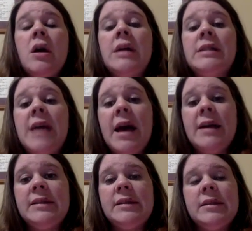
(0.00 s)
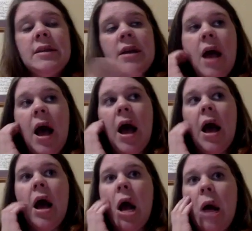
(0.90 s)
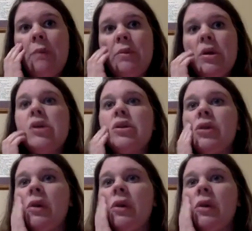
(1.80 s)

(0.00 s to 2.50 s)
test. So